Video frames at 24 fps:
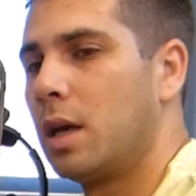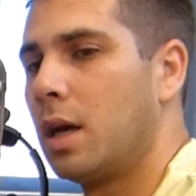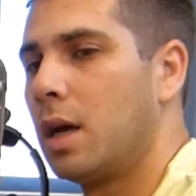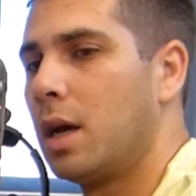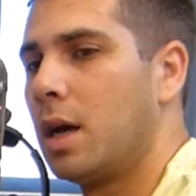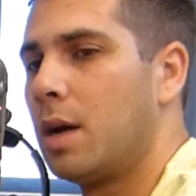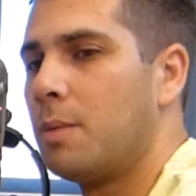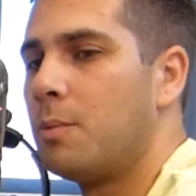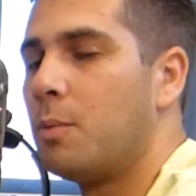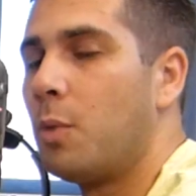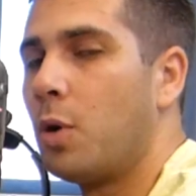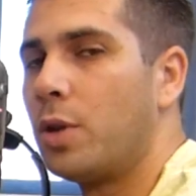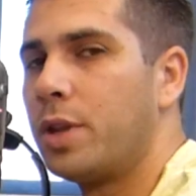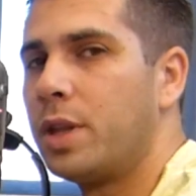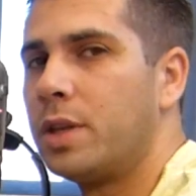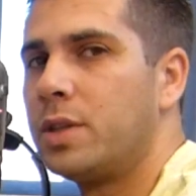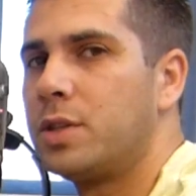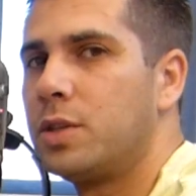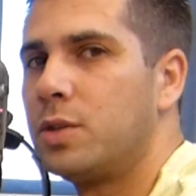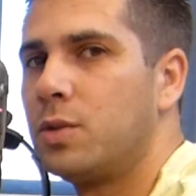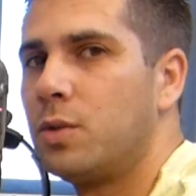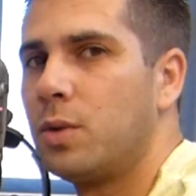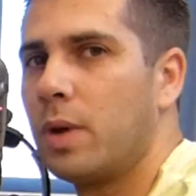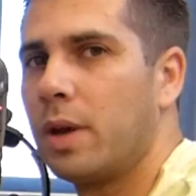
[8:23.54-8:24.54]
uh, more than
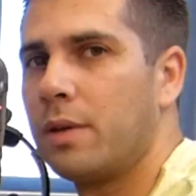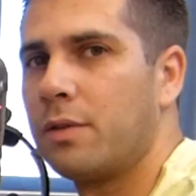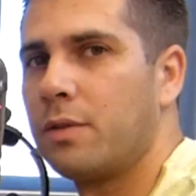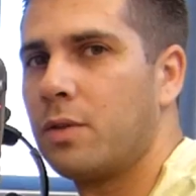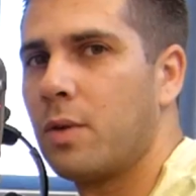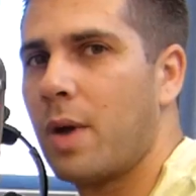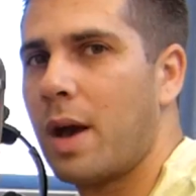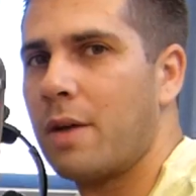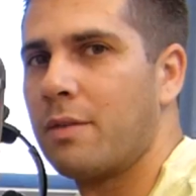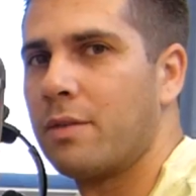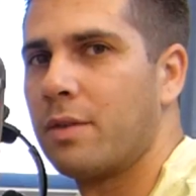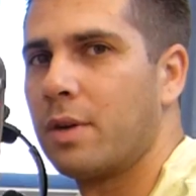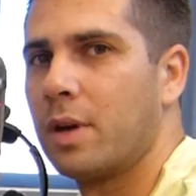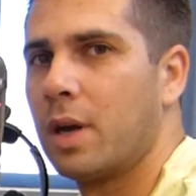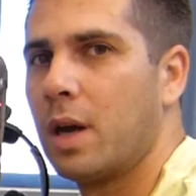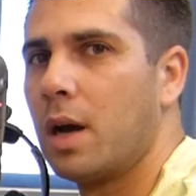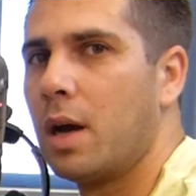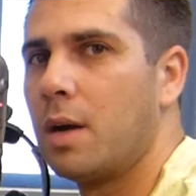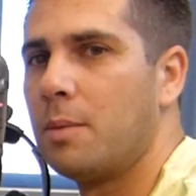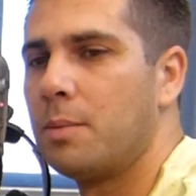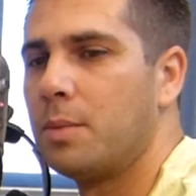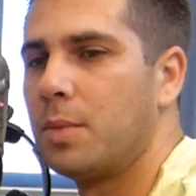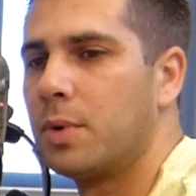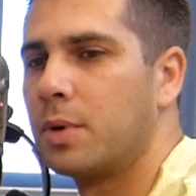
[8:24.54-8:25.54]
two if you have a
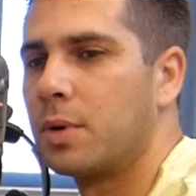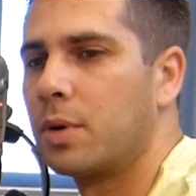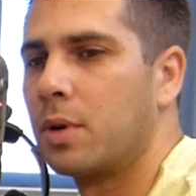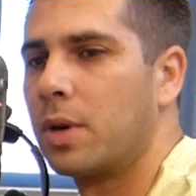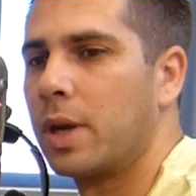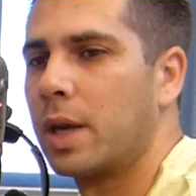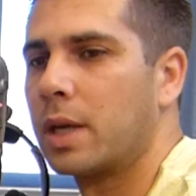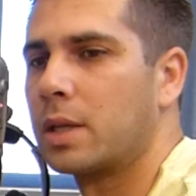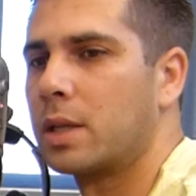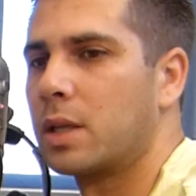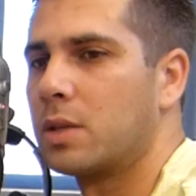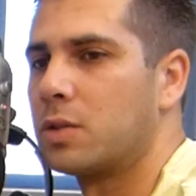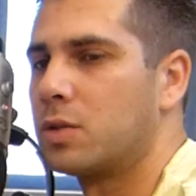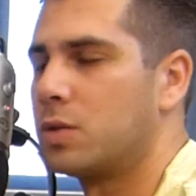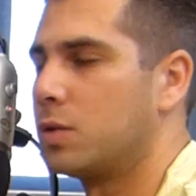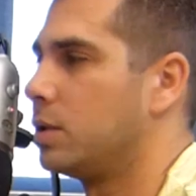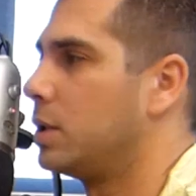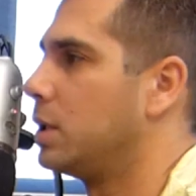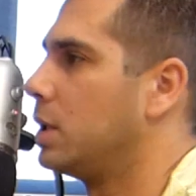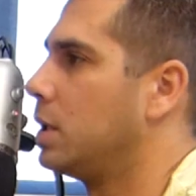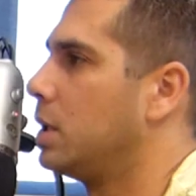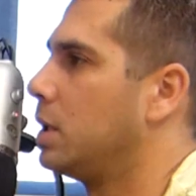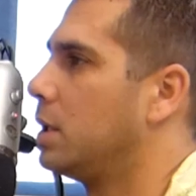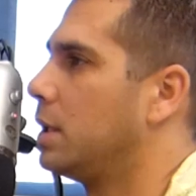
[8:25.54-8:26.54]
hub connected to
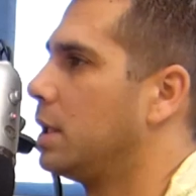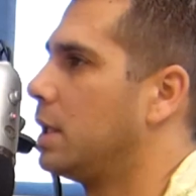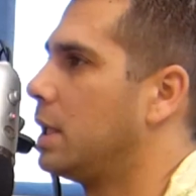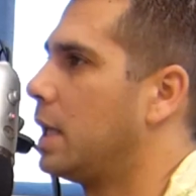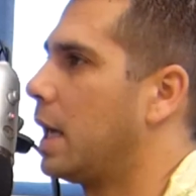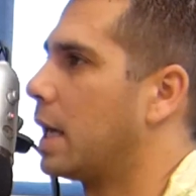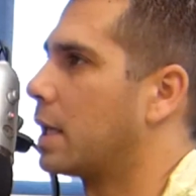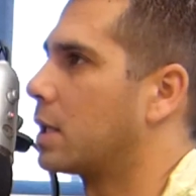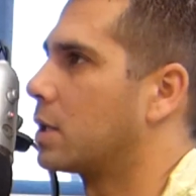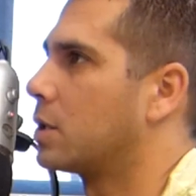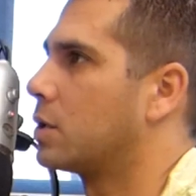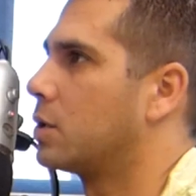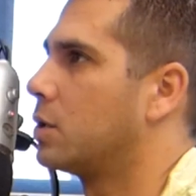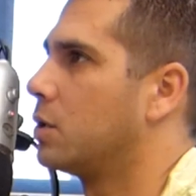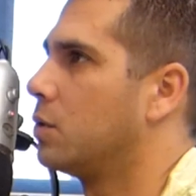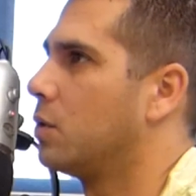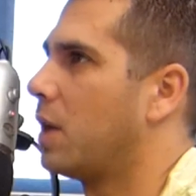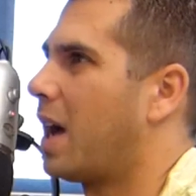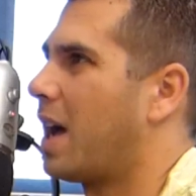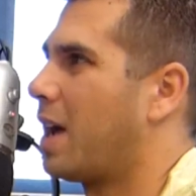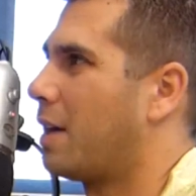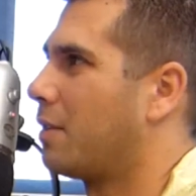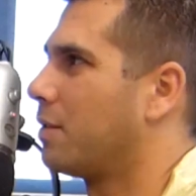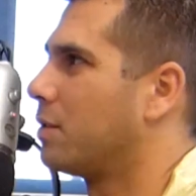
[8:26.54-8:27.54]
the
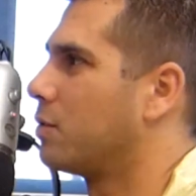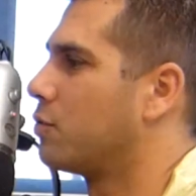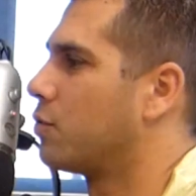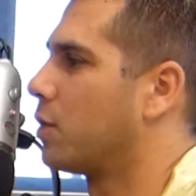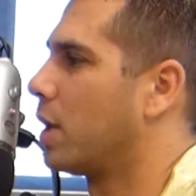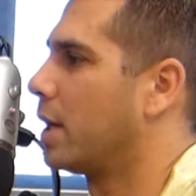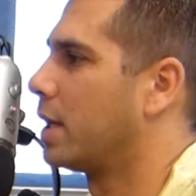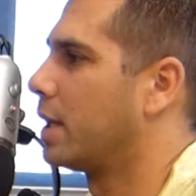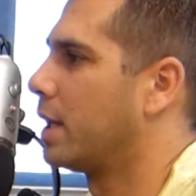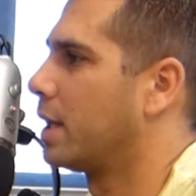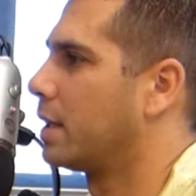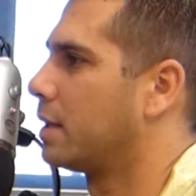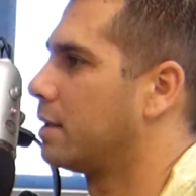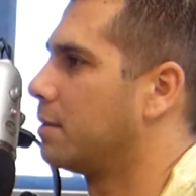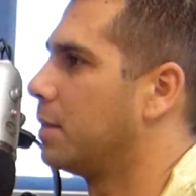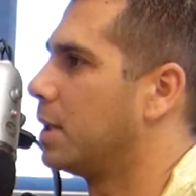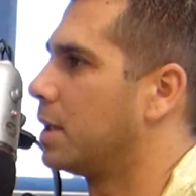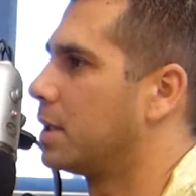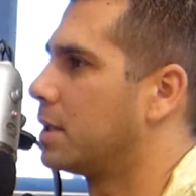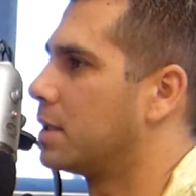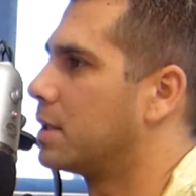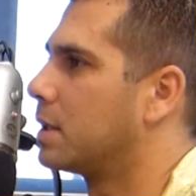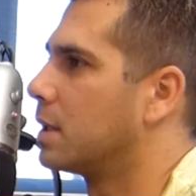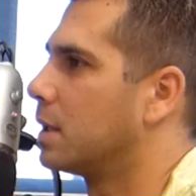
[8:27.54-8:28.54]
EX2 I haven't tried that
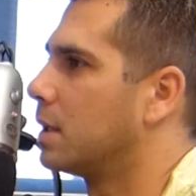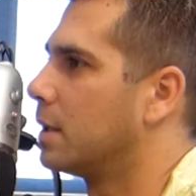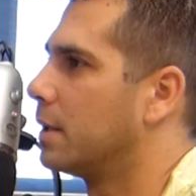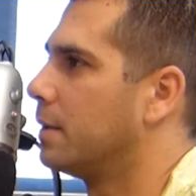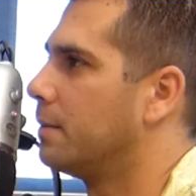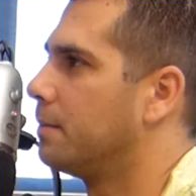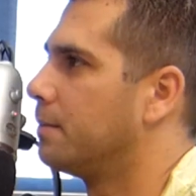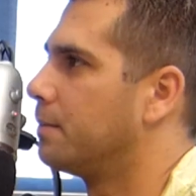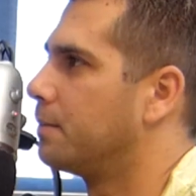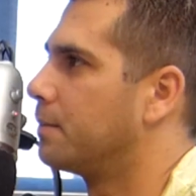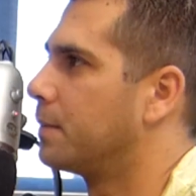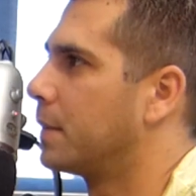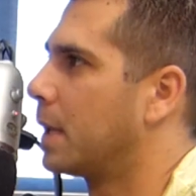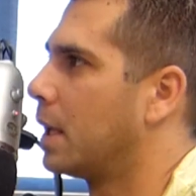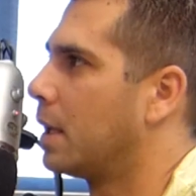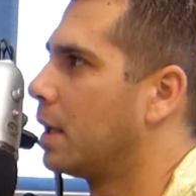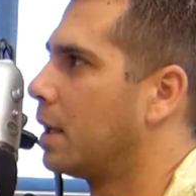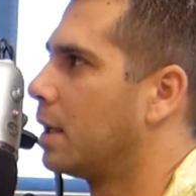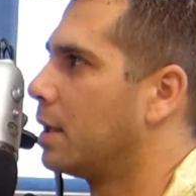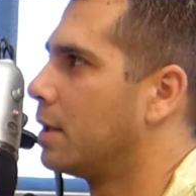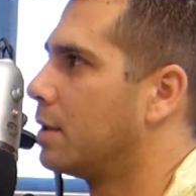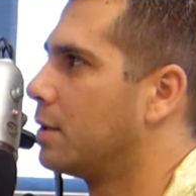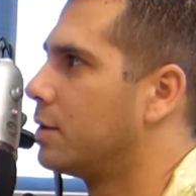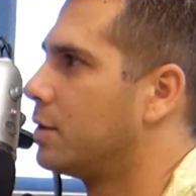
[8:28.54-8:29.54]
but um,
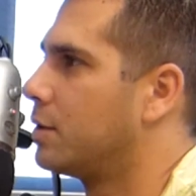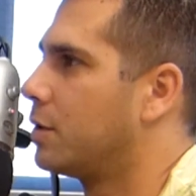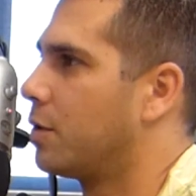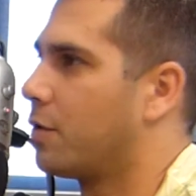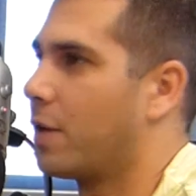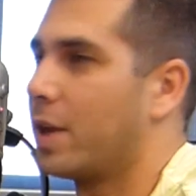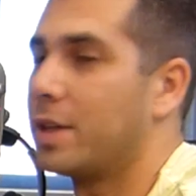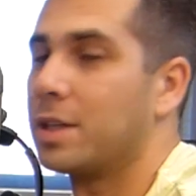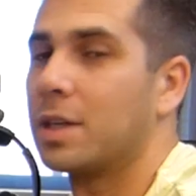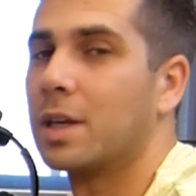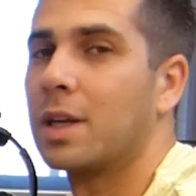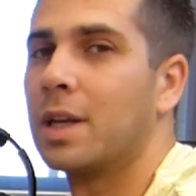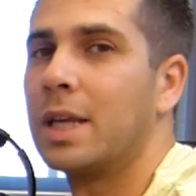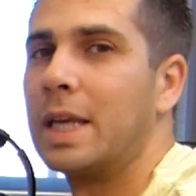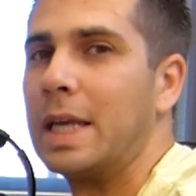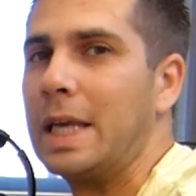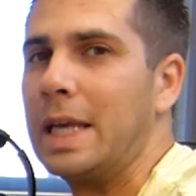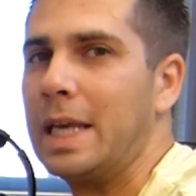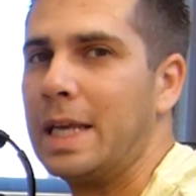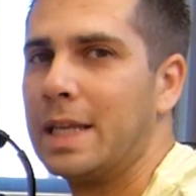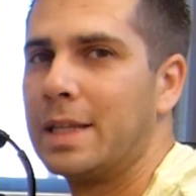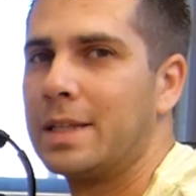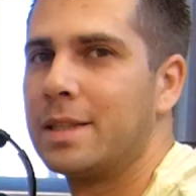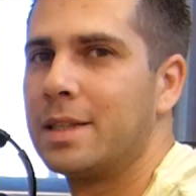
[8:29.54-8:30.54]
theoretically
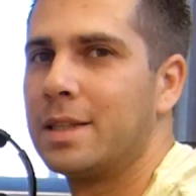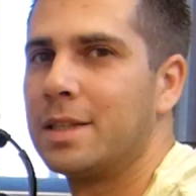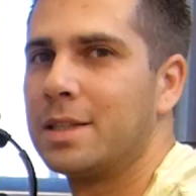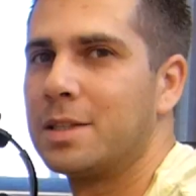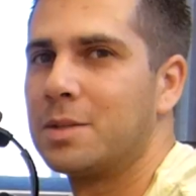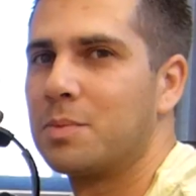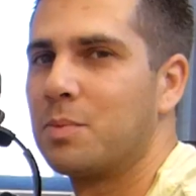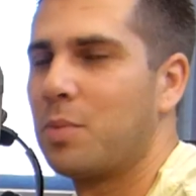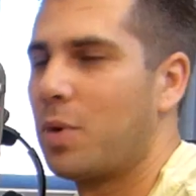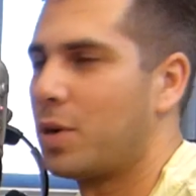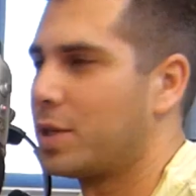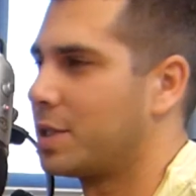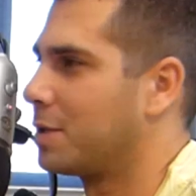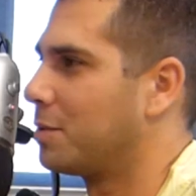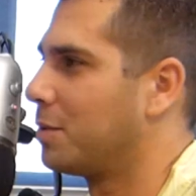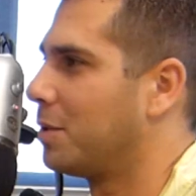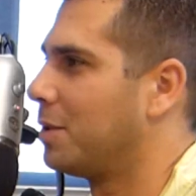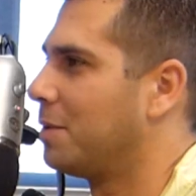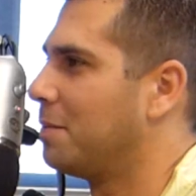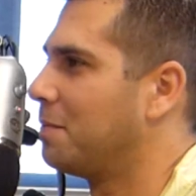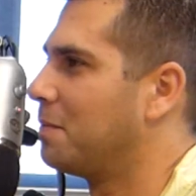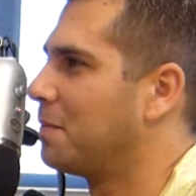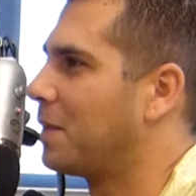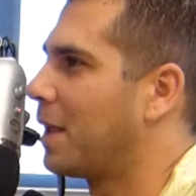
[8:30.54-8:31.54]
it is
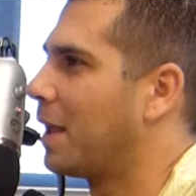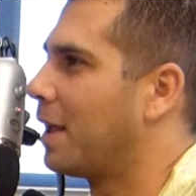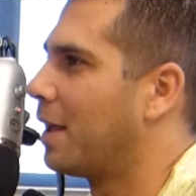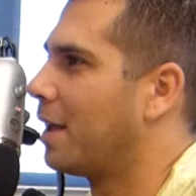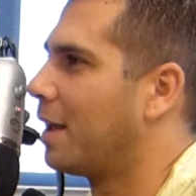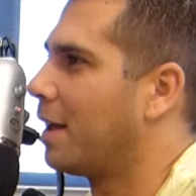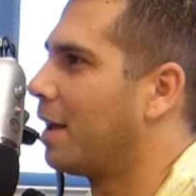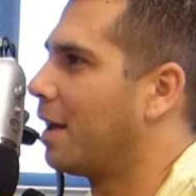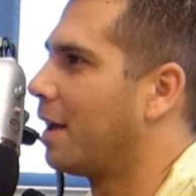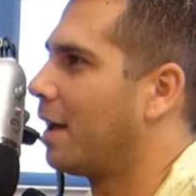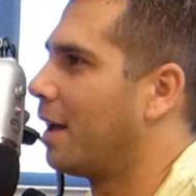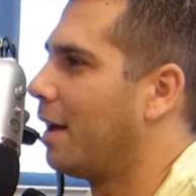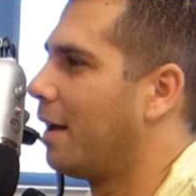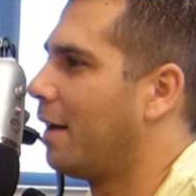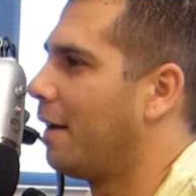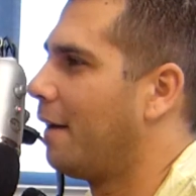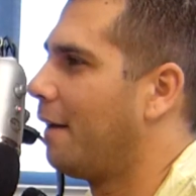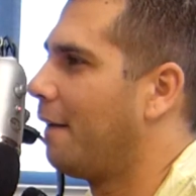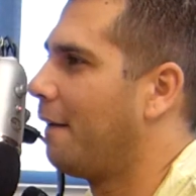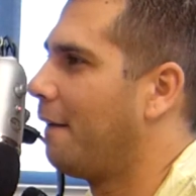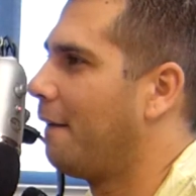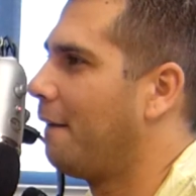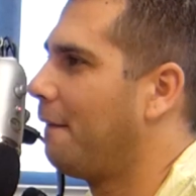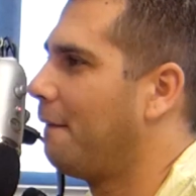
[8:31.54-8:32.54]
possible
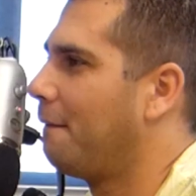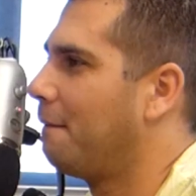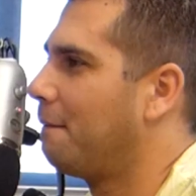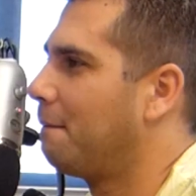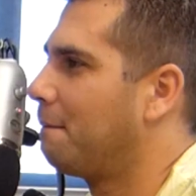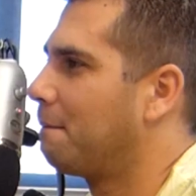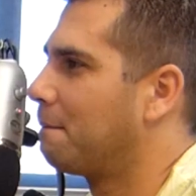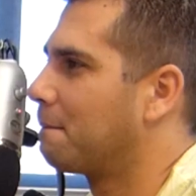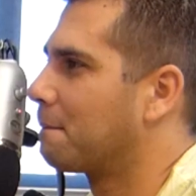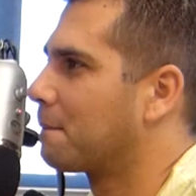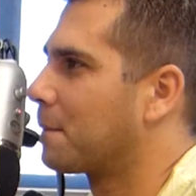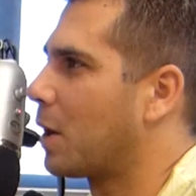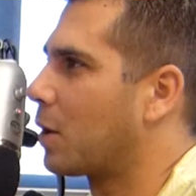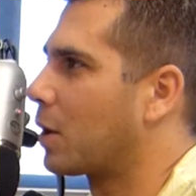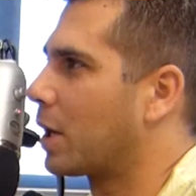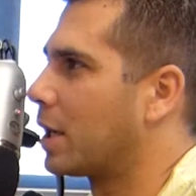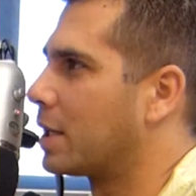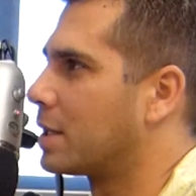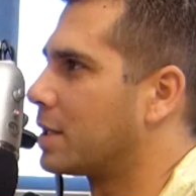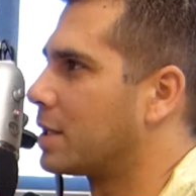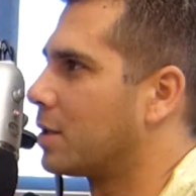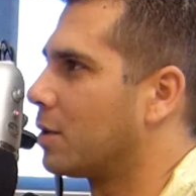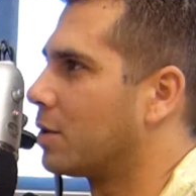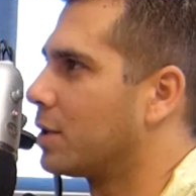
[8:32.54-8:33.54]
um,
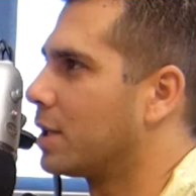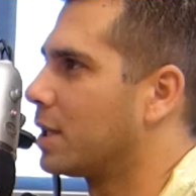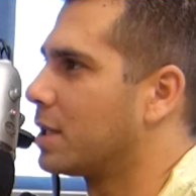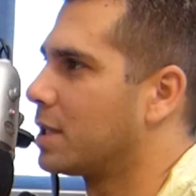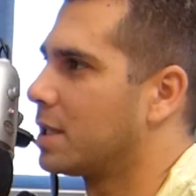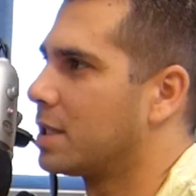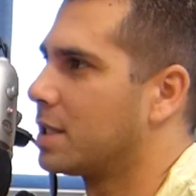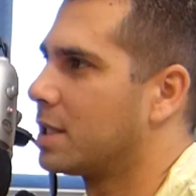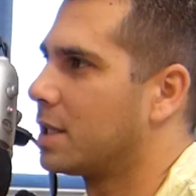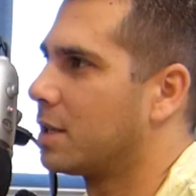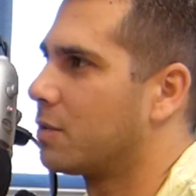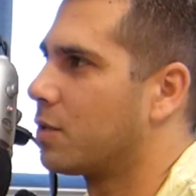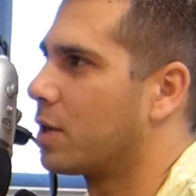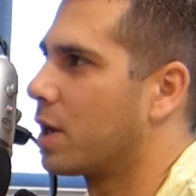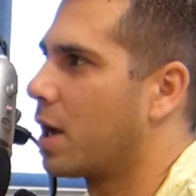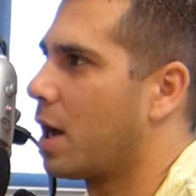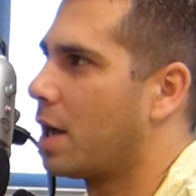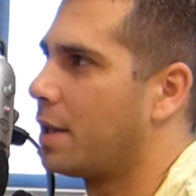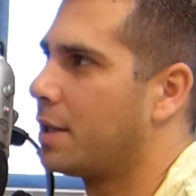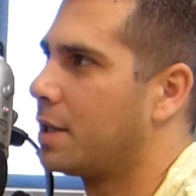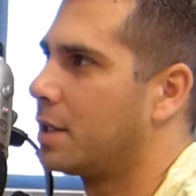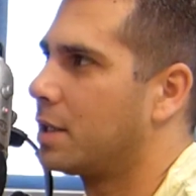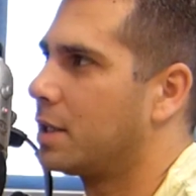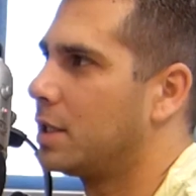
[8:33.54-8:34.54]
okay, so this is it
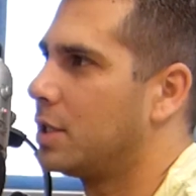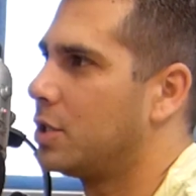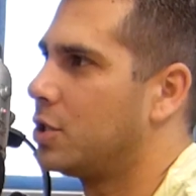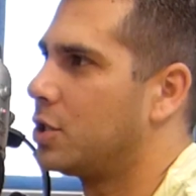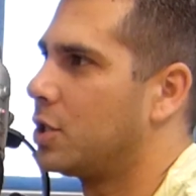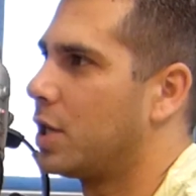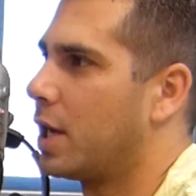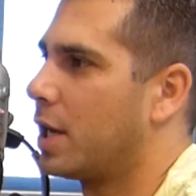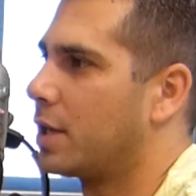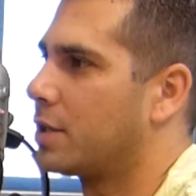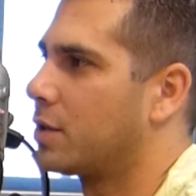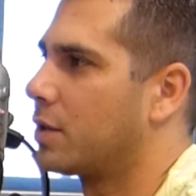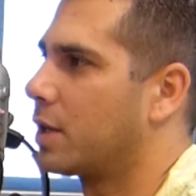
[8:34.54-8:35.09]
regarding the shares.